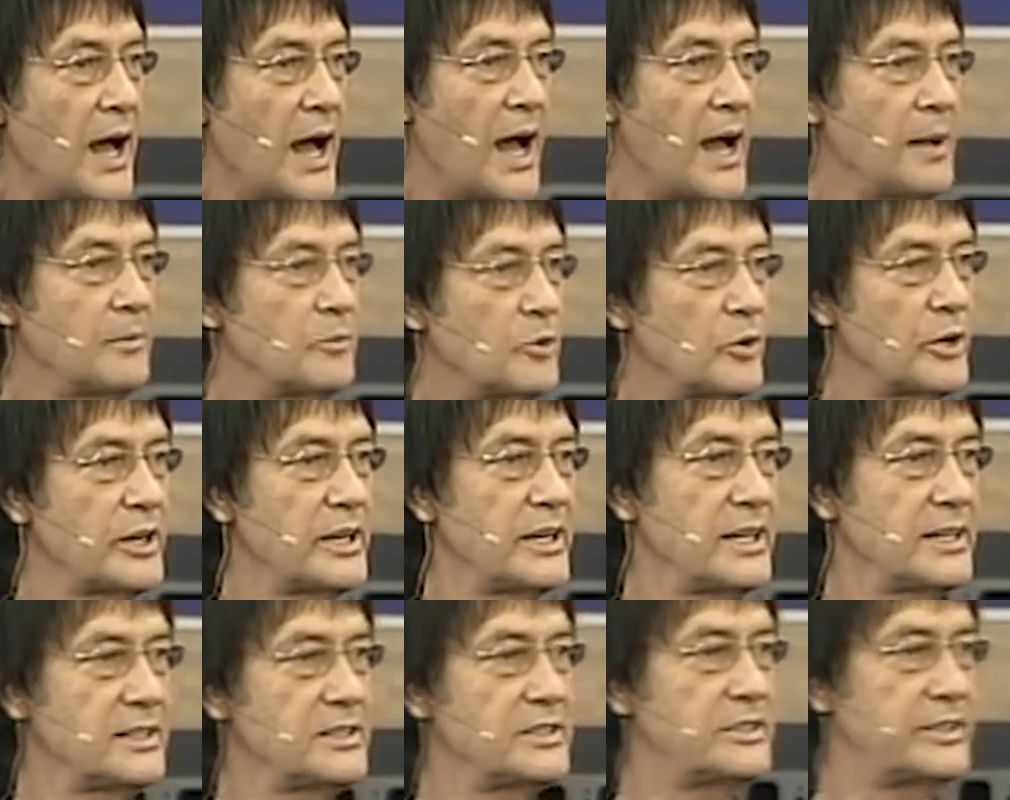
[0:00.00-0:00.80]
I'm
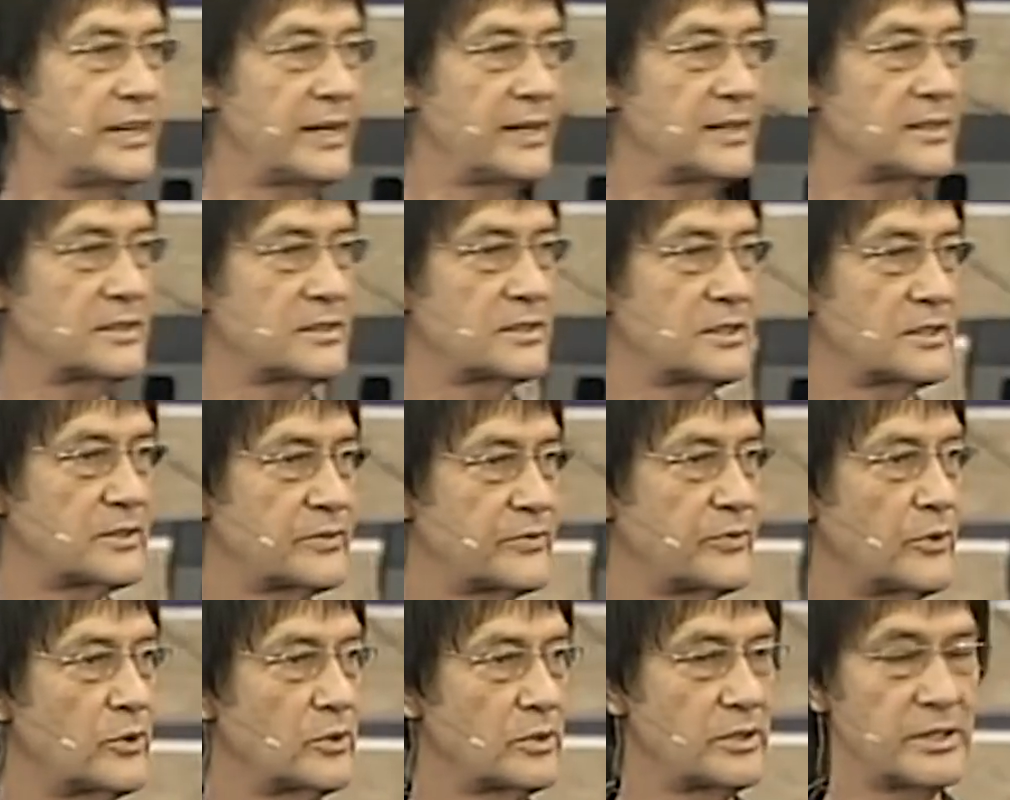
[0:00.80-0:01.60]
reading
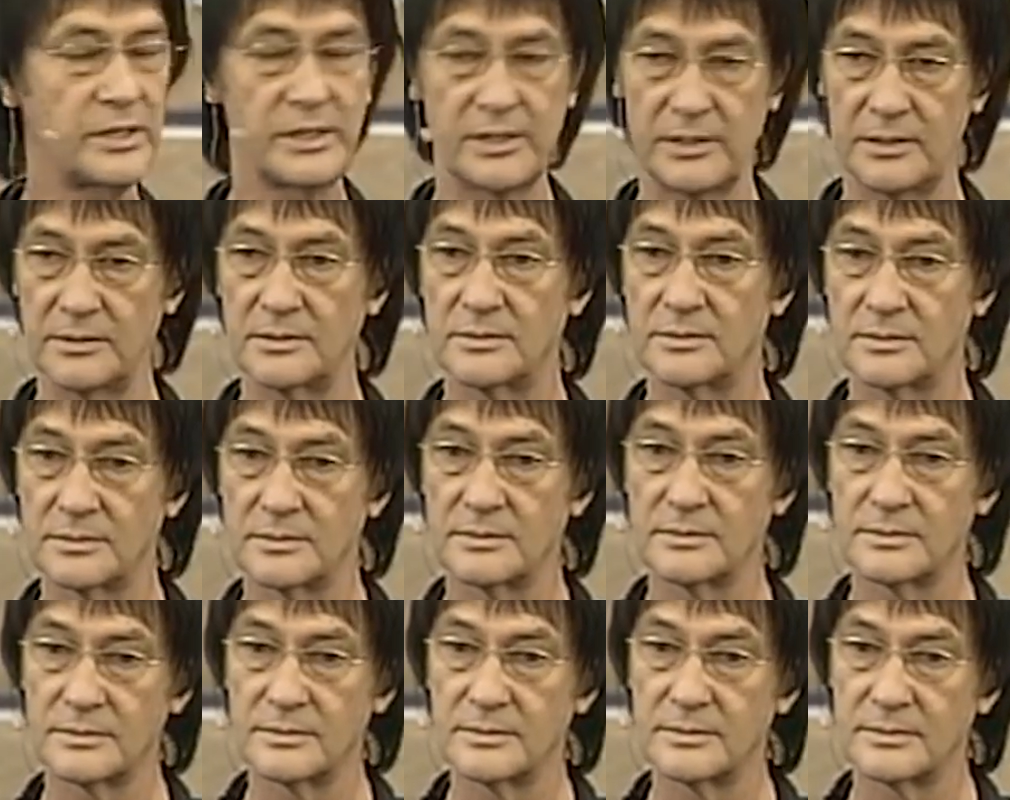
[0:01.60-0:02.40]
Genesis 14,
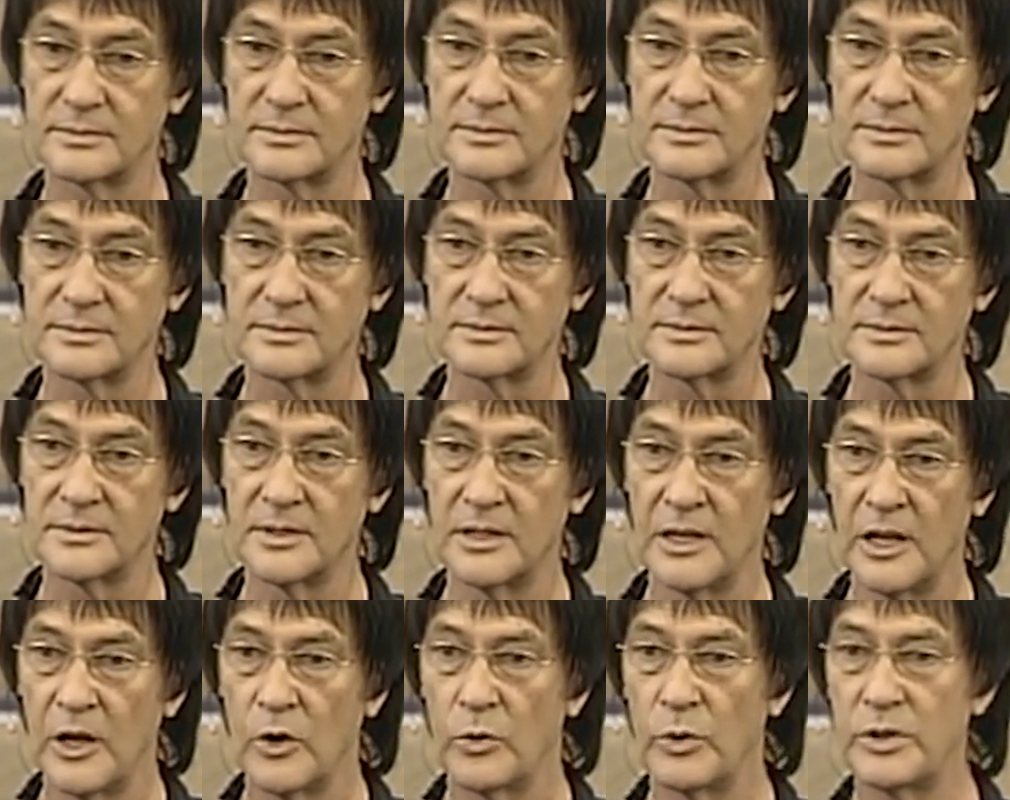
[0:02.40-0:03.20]

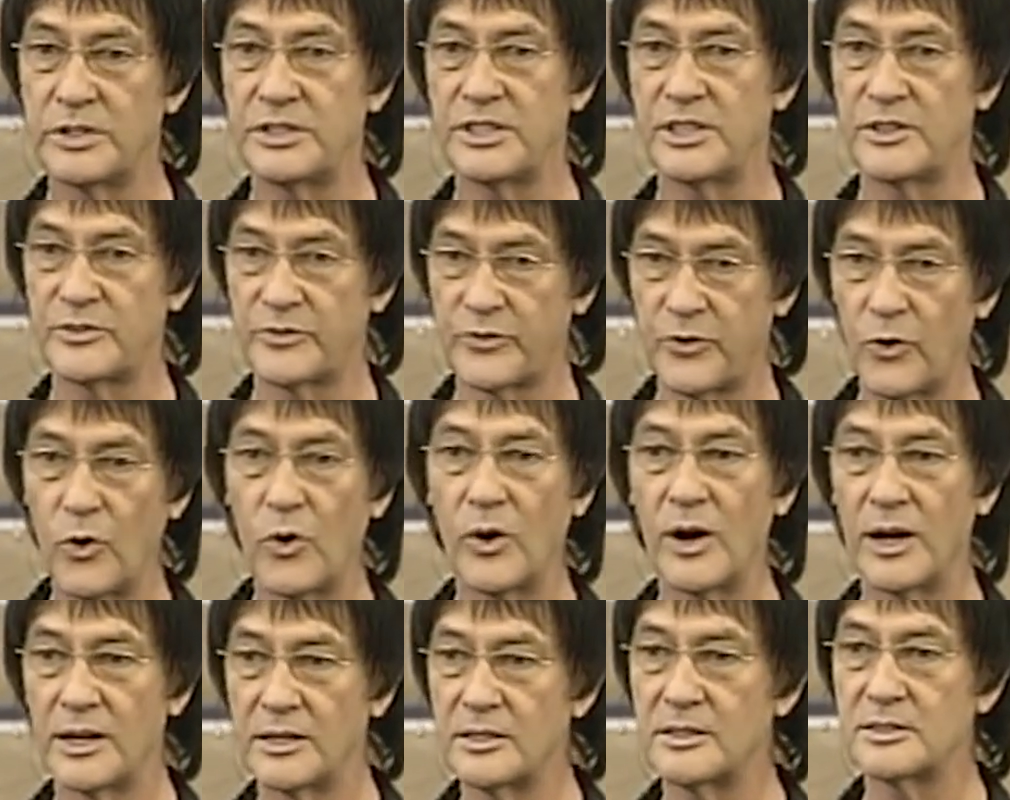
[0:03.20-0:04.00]
which is
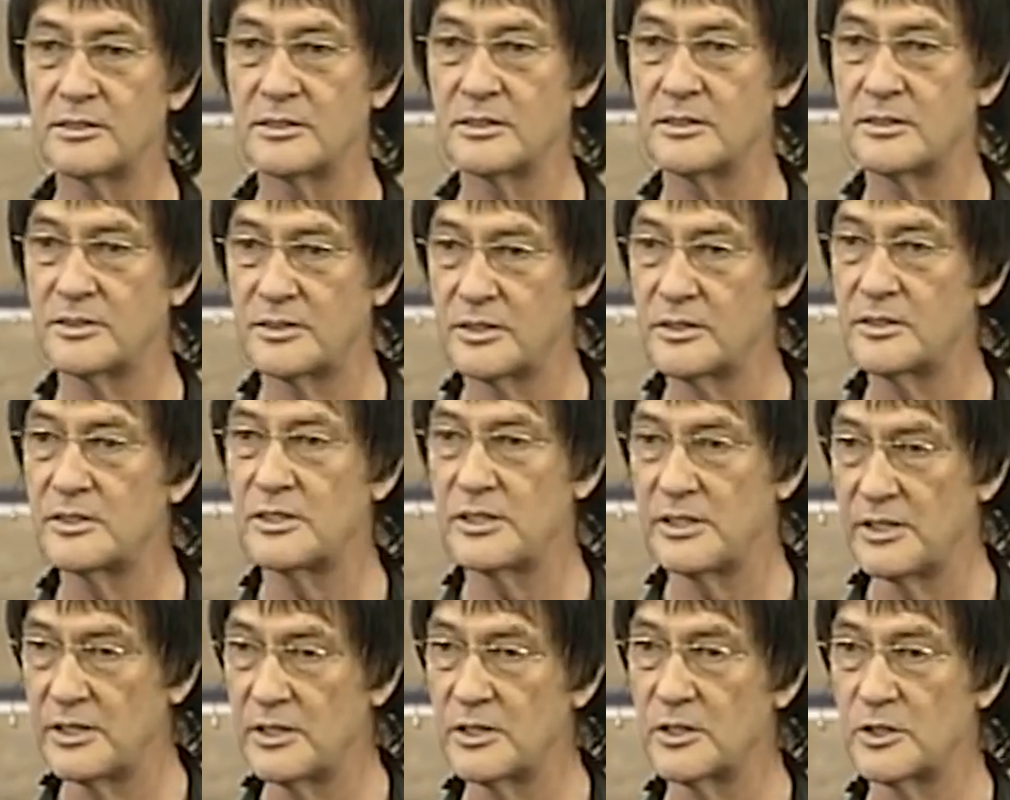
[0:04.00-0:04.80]

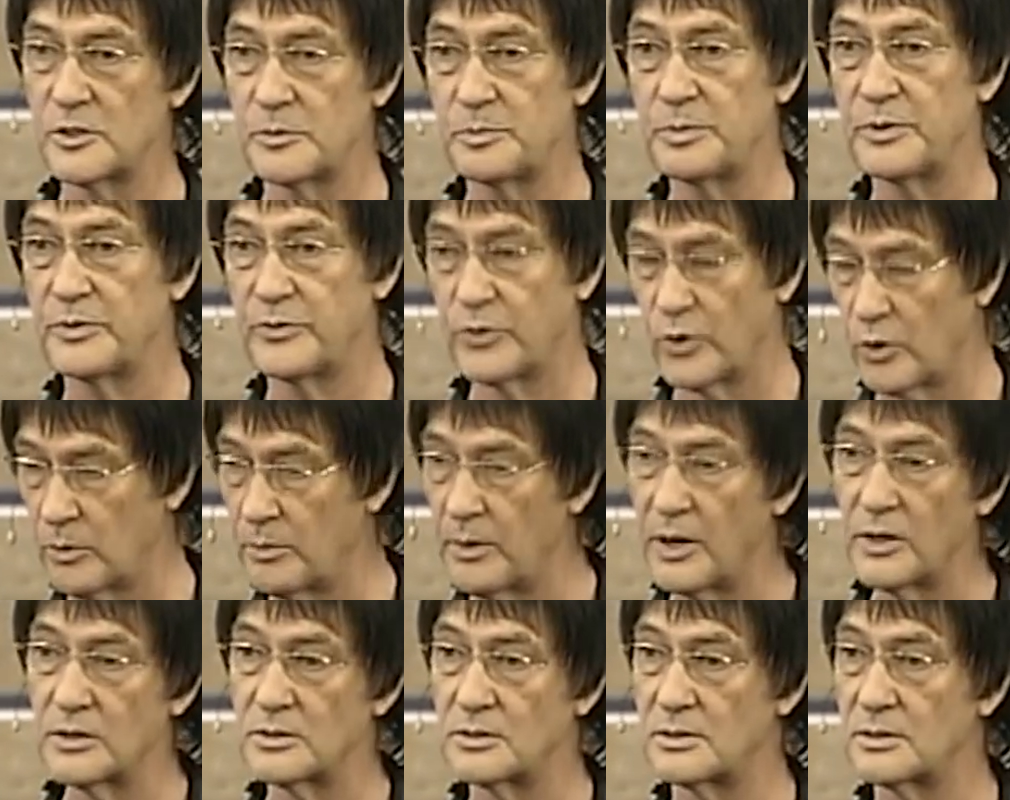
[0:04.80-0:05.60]
430 years before
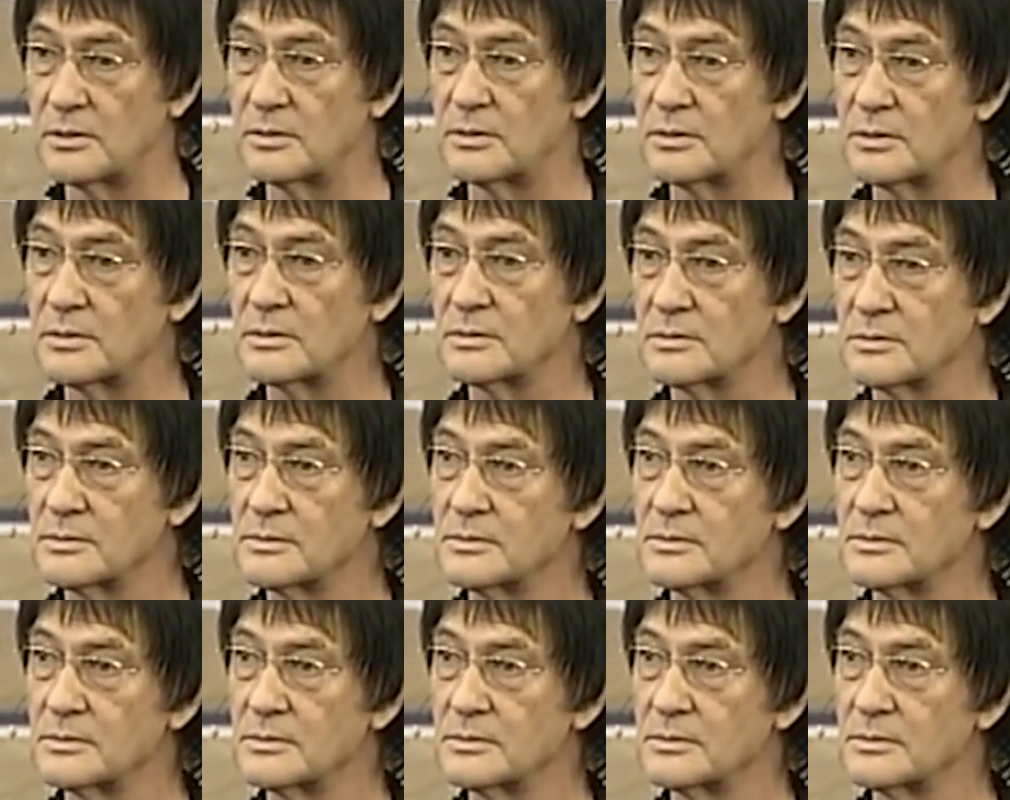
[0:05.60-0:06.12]
Moses.